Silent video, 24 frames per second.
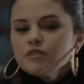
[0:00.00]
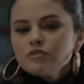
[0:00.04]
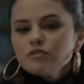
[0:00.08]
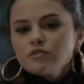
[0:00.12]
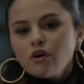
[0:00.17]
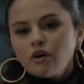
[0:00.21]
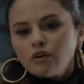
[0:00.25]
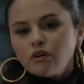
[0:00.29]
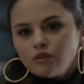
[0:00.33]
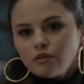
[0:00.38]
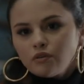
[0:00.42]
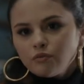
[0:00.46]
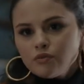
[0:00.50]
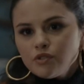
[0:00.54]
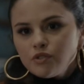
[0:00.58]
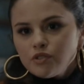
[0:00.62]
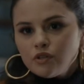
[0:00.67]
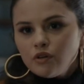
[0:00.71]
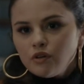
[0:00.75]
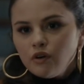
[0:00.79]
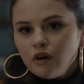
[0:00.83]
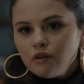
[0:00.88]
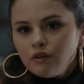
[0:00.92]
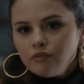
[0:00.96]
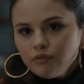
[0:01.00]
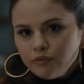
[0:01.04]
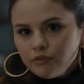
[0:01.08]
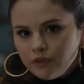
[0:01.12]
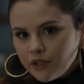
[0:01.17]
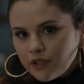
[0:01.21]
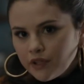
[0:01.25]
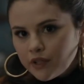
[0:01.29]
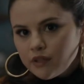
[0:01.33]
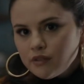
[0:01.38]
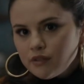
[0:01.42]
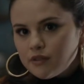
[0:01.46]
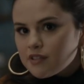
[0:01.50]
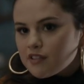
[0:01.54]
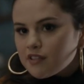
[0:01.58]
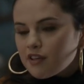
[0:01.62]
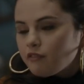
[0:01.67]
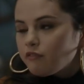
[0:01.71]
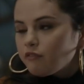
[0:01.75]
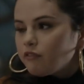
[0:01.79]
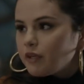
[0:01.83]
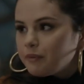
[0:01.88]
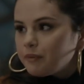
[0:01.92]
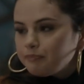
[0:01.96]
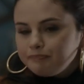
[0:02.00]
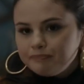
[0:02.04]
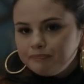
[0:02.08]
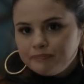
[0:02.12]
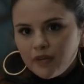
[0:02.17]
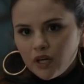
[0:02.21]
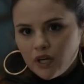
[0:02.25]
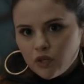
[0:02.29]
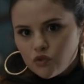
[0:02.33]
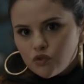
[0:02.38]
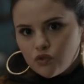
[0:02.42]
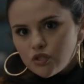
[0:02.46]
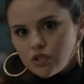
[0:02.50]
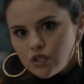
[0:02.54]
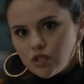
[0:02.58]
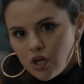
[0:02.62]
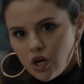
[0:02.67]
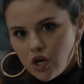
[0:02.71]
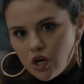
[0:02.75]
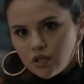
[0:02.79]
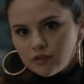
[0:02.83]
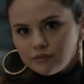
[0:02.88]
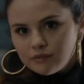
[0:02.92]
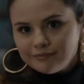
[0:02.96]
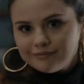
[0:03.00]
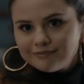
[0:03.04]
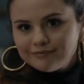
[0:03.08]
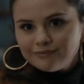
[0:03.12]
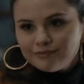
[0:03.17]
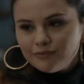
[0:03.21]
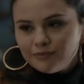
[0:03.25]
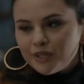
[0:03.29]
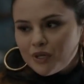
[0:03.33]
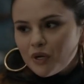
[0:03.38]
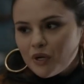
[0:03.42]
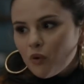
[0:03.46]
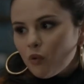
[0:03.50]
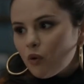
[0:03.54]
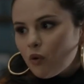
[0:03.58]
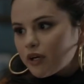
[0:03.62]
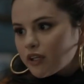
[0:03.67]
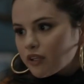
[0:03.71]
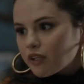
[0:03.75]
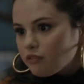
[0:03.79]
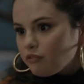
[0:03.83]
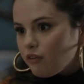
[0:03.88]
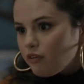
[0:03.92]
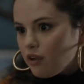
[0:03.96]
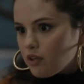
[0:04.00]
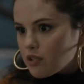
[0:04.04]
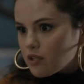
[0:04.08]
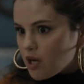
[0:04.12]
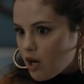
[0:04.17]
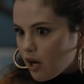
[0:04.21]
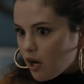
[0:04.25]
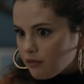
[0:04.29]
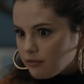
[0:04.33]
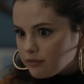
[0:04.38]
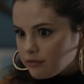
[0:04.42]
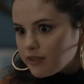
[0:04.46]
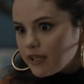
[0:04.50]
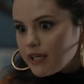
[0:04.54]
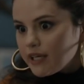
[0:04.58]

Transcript: size condoms do you have? You need slim fit, extra long. We don't want it to fall off